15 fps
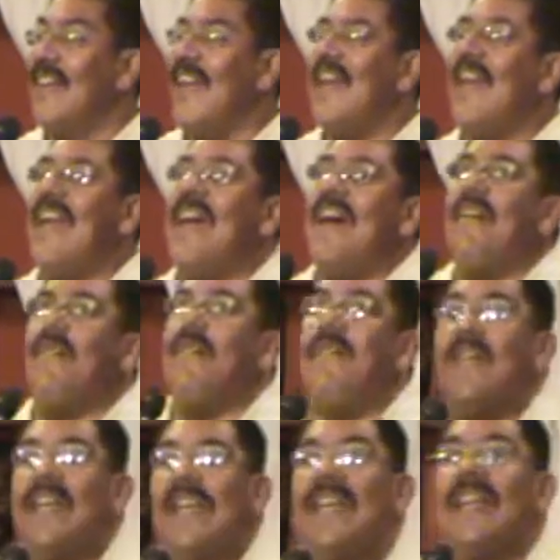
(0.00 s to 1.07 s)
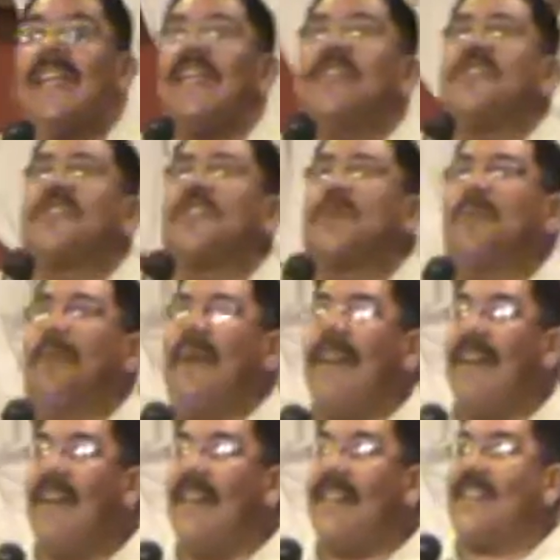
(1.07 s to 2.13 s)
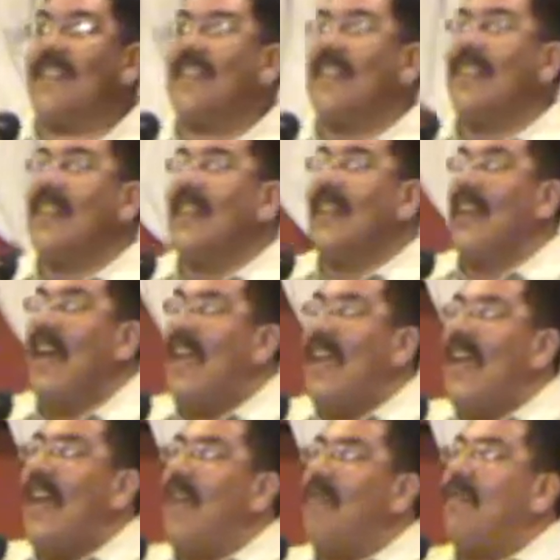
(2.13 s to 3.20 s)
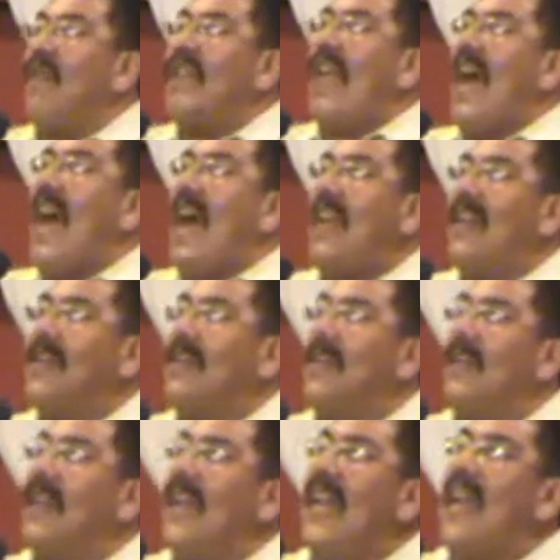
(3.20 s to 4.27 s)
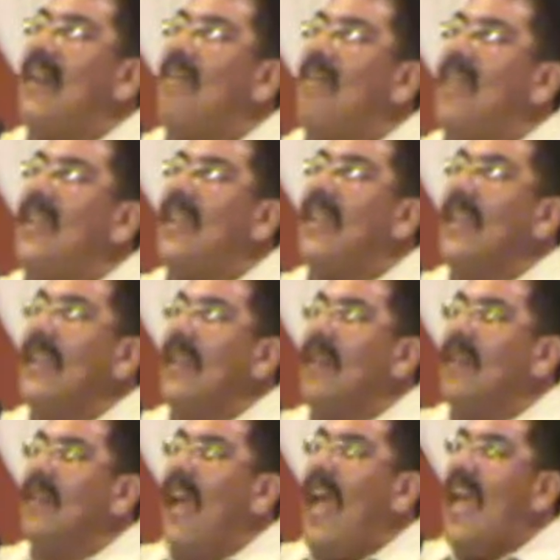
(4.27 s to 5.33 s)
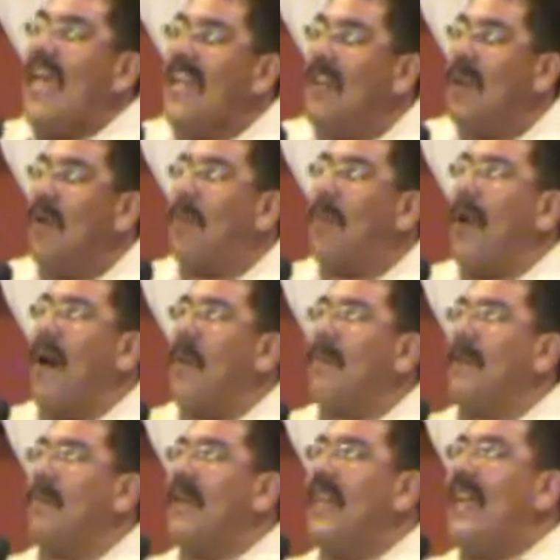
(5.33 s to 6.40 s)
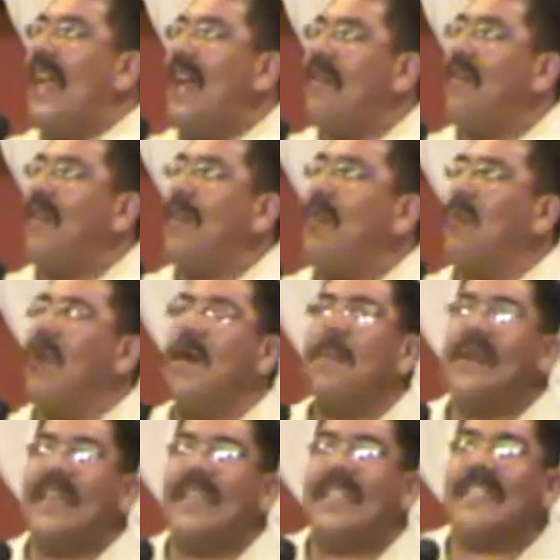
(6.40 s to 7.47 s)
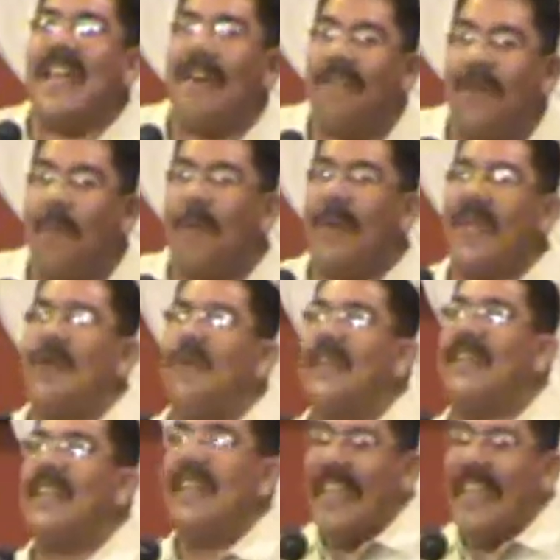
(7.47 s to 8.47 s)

And every spirit and every attitude and every anger problem, and every woman he's ever been with